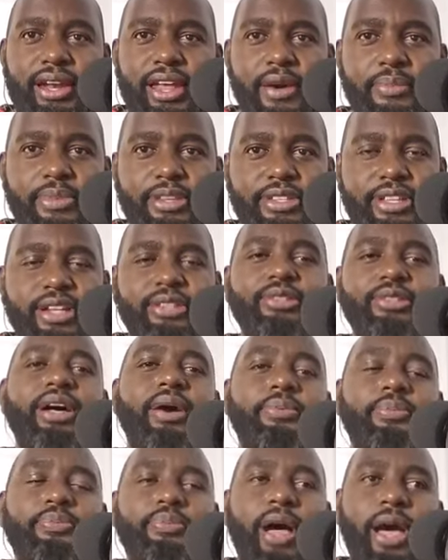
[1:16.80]
let me just,
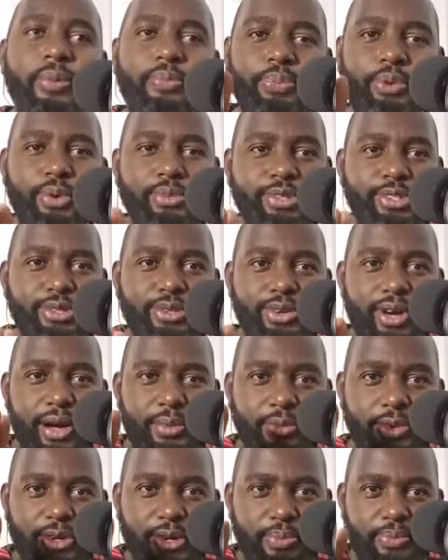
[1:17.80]
I promise you,
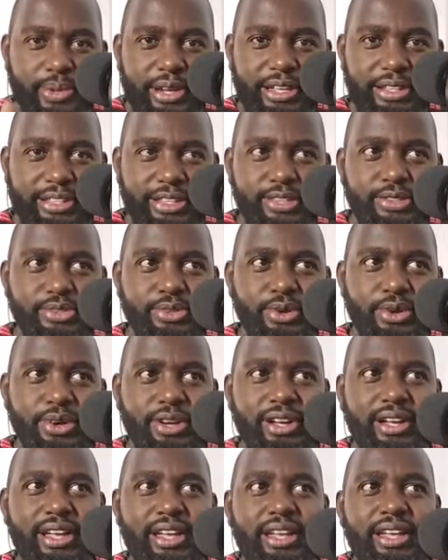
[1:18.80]
I'm going to play this
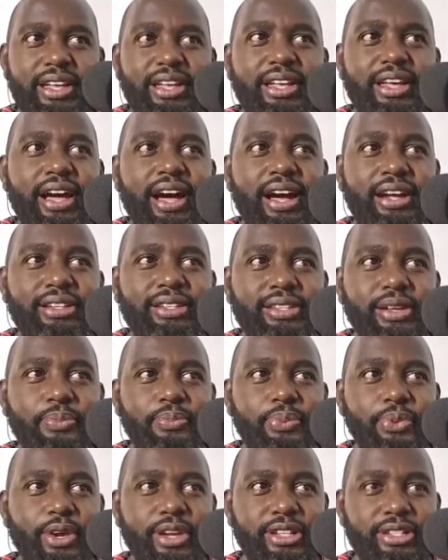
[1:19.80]
song at
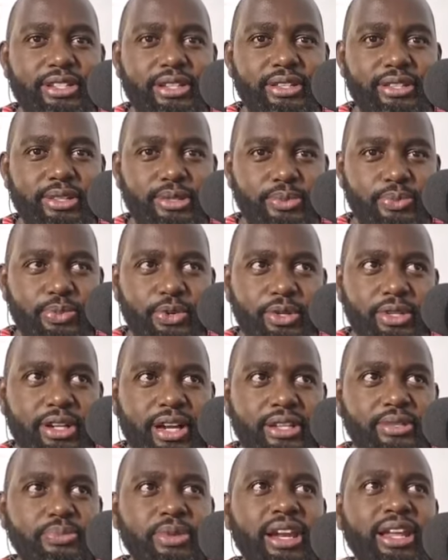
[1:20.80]
some point in this
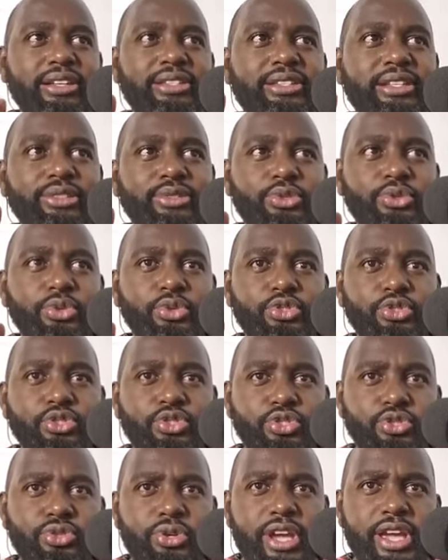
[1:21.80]
broadcast, but let's just go
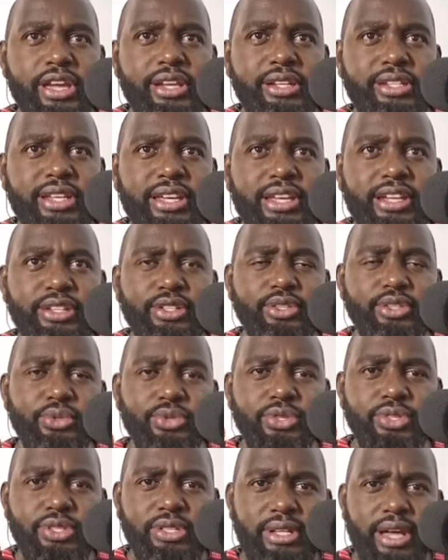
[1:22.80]
straight
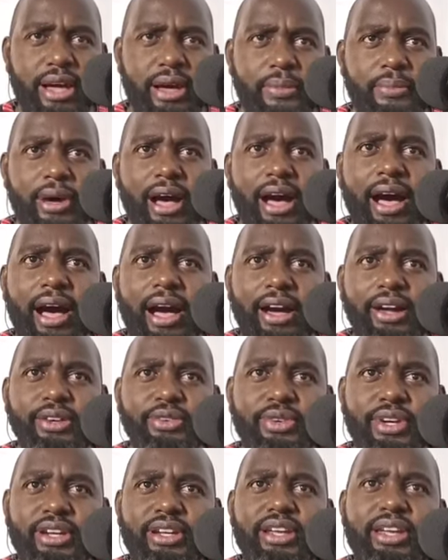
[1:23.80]
into Psalm
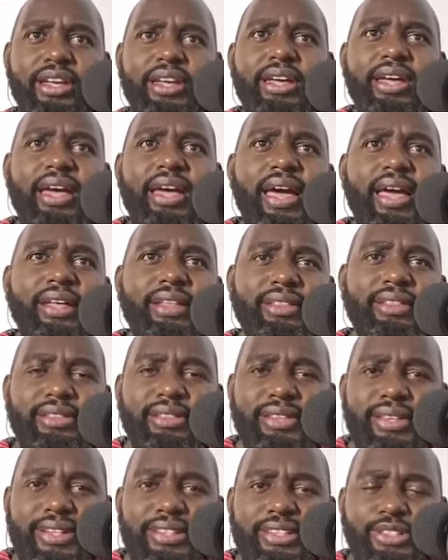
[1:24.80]

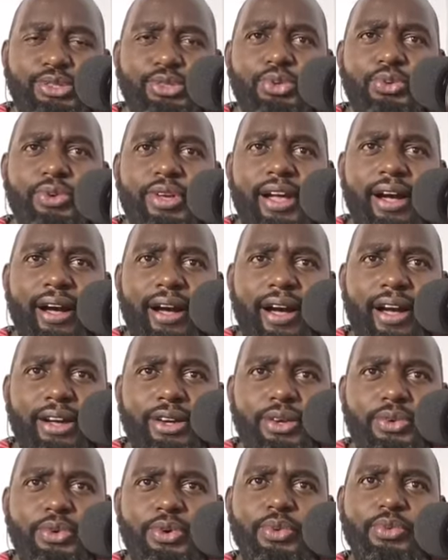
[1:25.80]
132. We are
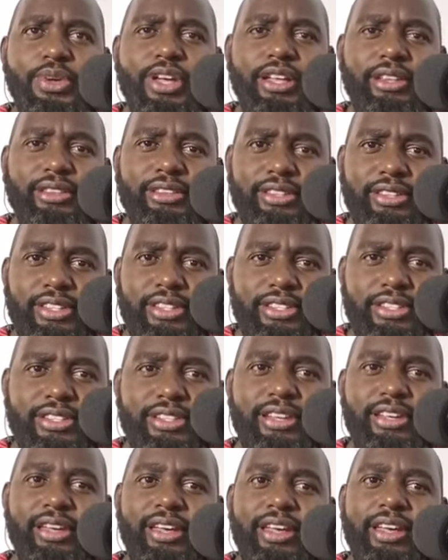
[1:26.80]
hungry, we are
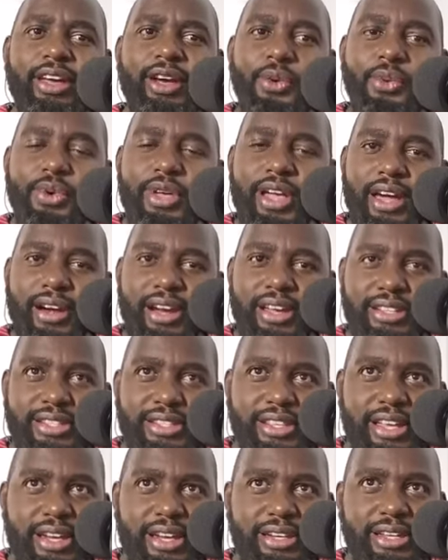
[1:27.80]
thirsty, we are
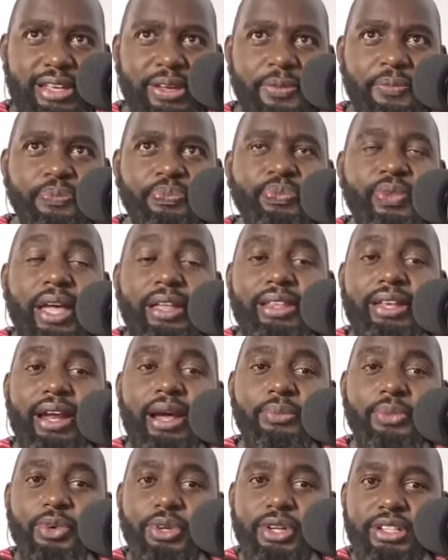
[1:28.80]
ascending.
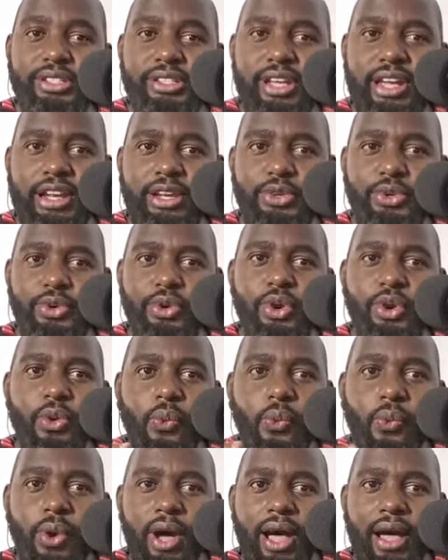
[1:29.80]
Then I'm going to tell you
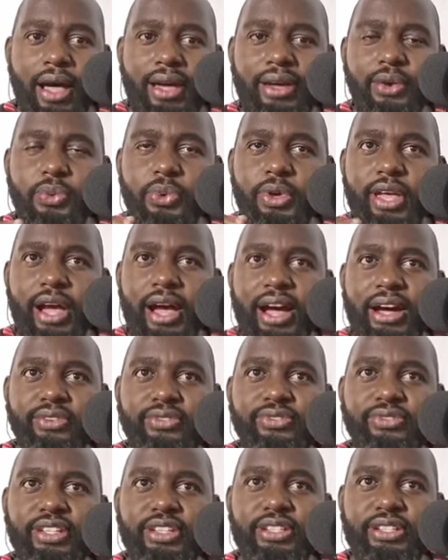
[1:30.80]
why we
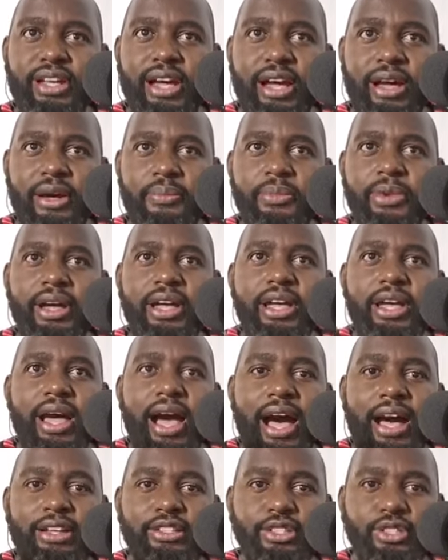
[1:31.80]
have the term
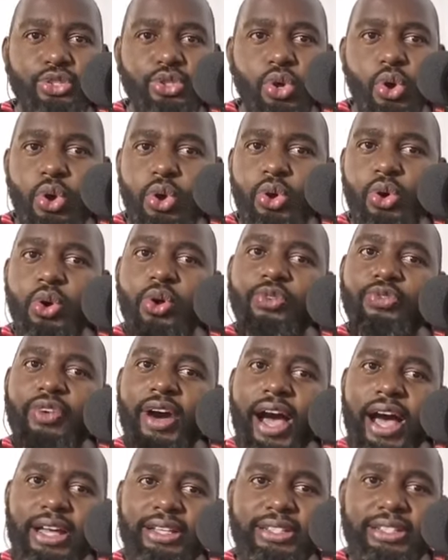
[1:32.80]
a song of
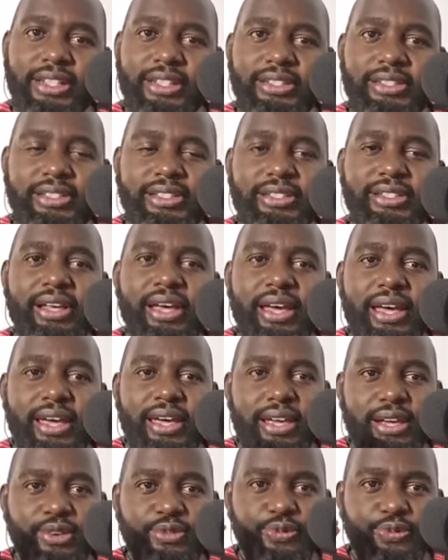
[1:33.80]
ascents
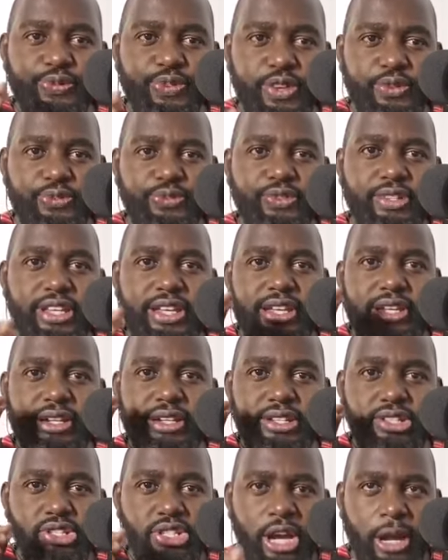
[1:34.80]
in
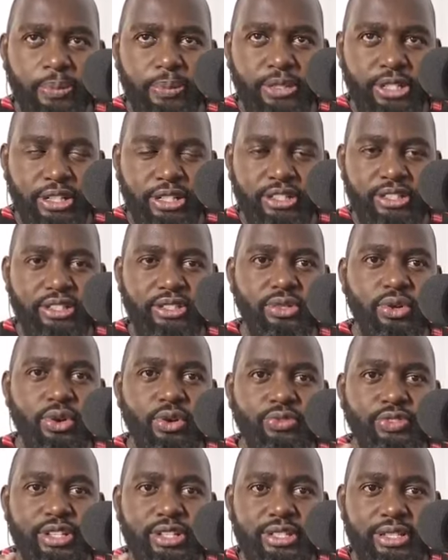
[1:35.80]
15 chapters
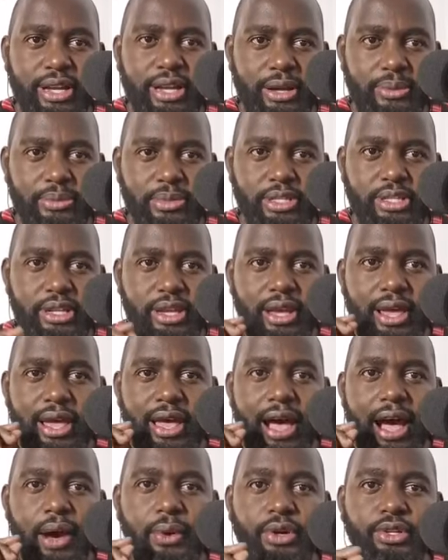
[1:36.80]
of the Psalms.
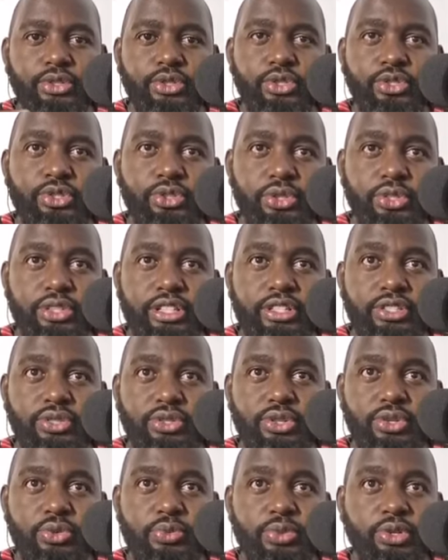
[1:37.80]
I want to show this
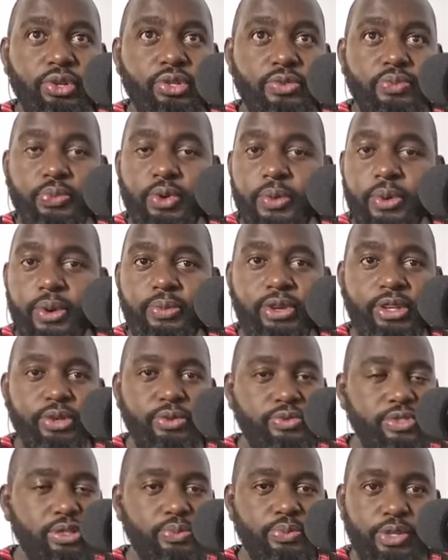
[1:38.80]
to you because probably
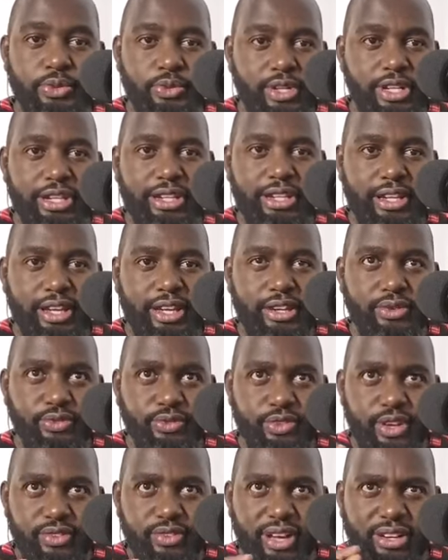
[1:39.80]
you've just been reading and
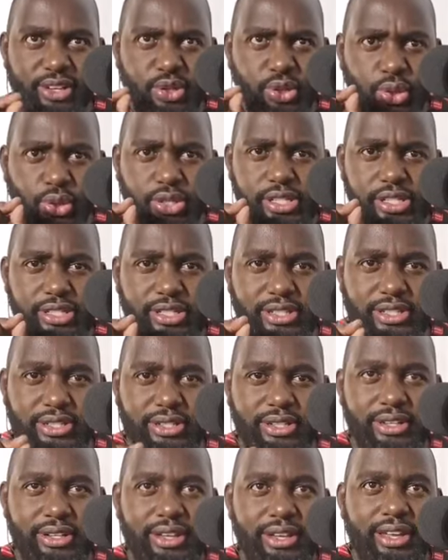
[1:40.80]
you've never noticed.
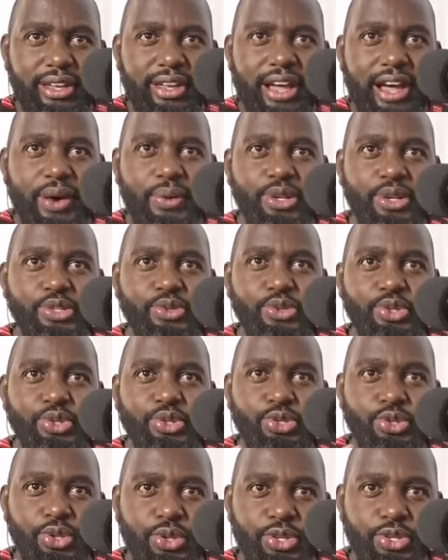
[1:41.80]
I want to
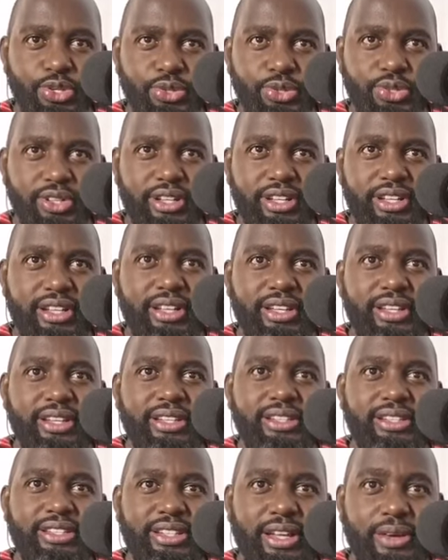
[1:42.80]
show you
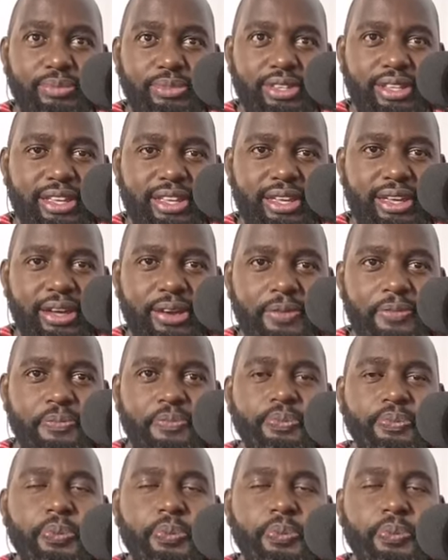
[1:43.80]
something here.